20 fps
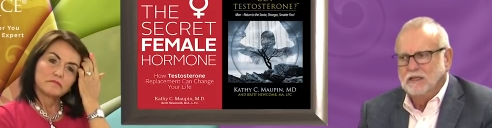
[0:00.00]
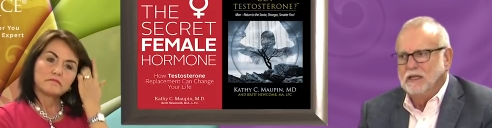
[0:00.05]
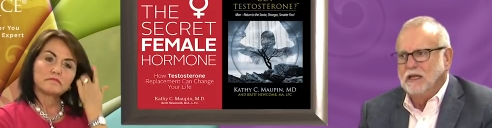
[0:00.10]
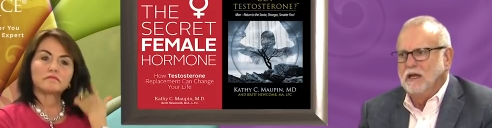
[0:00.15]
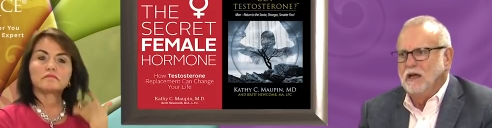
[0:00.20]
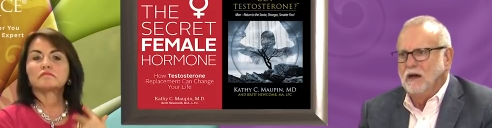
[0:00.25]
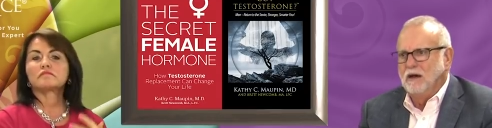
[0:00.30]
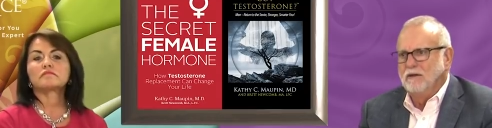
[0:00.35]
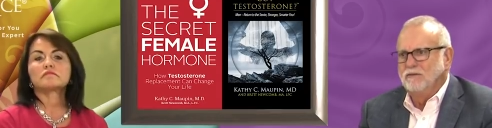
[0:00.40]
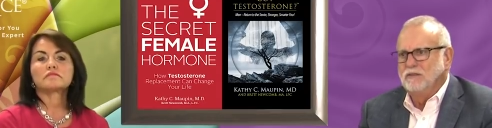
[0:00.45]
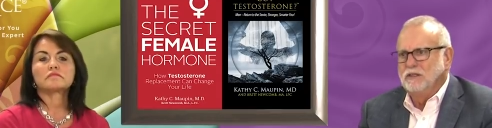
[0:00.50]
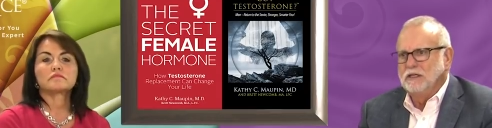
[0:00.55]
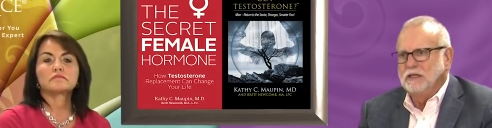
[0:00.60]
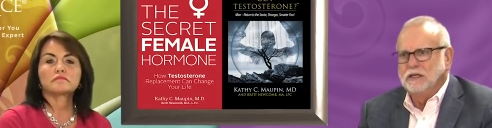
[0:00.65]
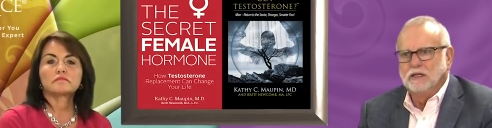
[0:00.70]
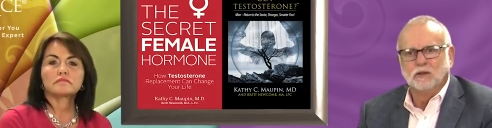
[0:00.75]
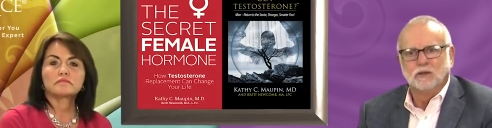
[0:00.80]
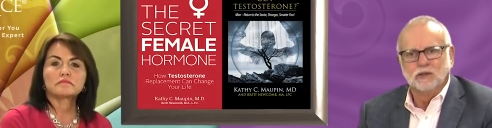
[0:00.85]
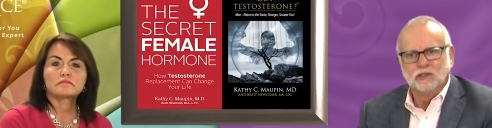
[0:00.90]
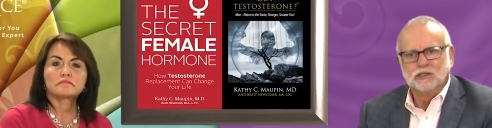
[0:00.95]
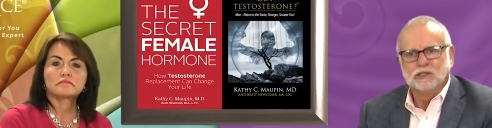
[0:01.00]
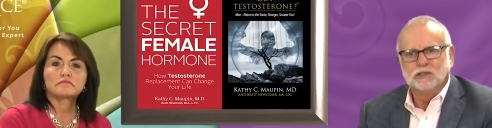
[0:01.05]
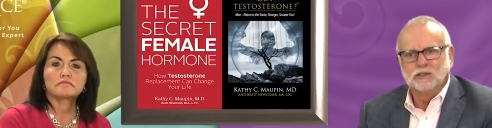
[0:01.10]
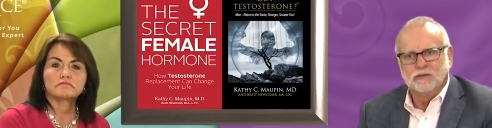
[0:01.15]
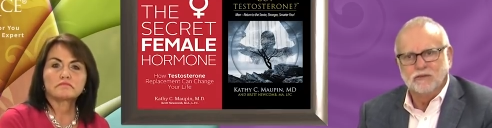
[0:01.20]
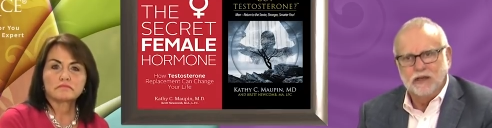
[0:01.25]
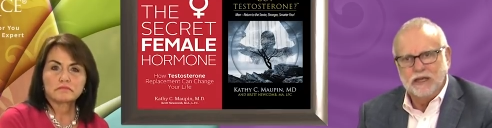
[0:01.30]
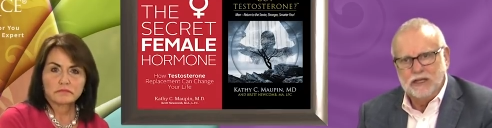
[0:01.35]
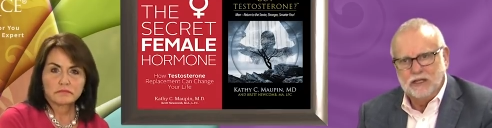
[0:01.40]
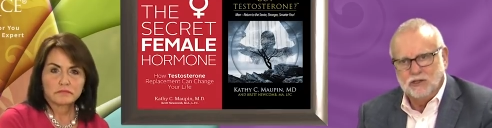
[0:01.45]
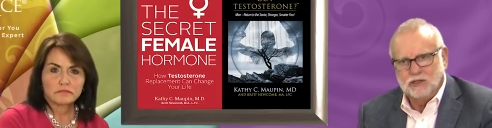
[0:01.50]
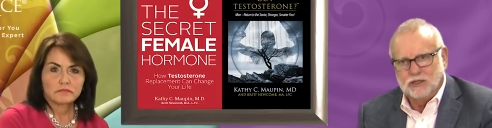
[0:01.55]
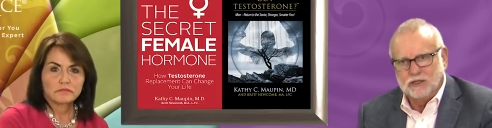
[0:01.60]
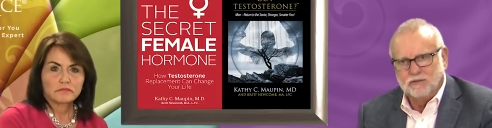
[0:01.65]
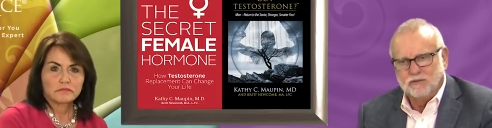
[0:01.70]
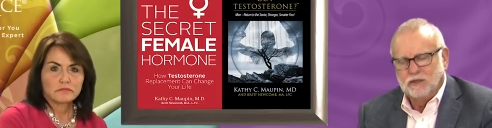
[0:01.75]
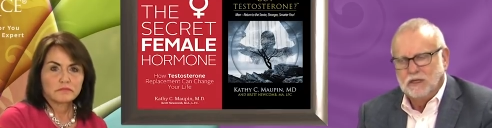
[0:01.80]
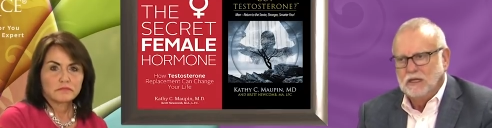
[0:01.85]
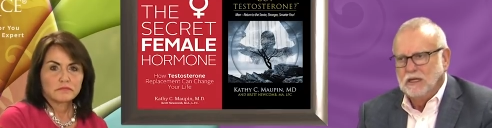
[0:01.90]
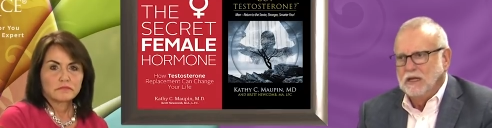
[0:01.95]
Speaker 1: that, of the illnesses of
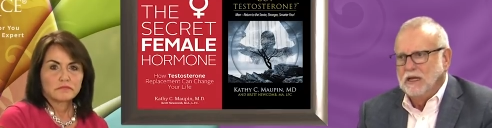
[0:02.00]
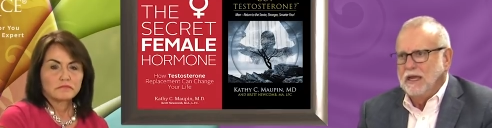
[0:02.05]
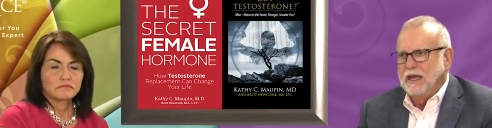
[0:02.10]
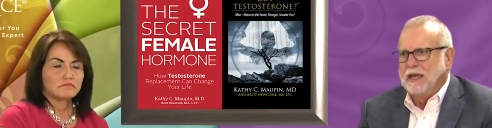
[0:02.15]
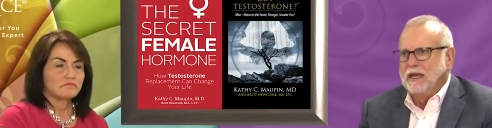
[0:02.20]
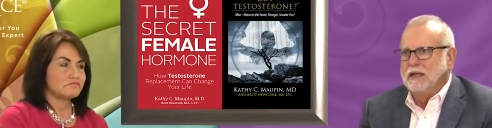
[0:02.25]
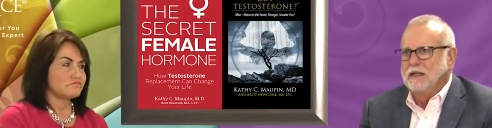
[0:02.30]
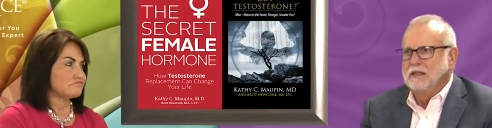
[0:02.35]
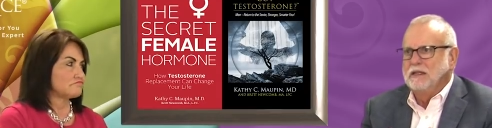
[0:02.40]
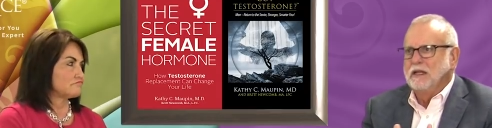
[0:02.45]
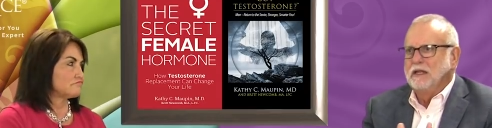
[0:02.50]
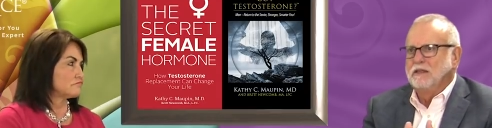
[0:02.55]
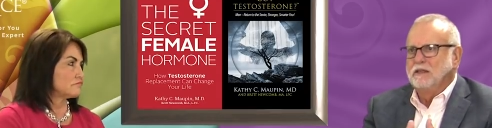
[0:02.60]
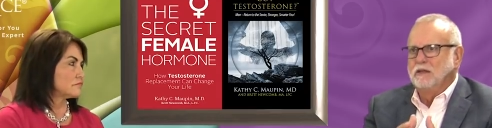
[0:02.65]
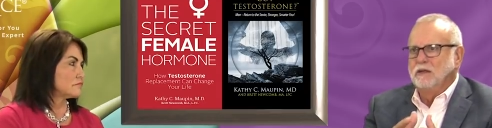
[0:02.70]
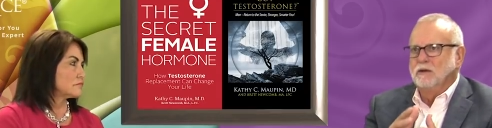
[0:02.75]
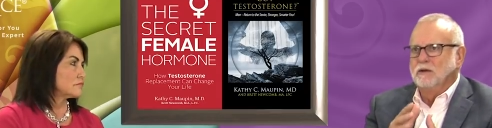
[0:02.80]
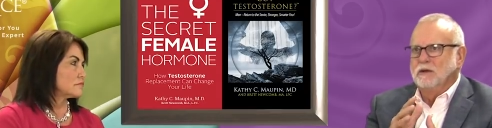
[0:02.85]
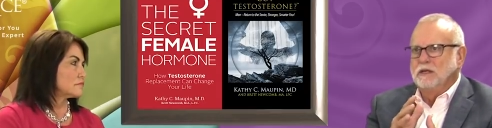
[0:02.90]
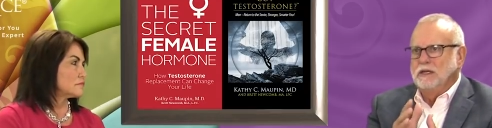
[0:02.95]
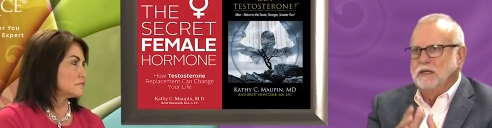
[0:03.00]
aging and that there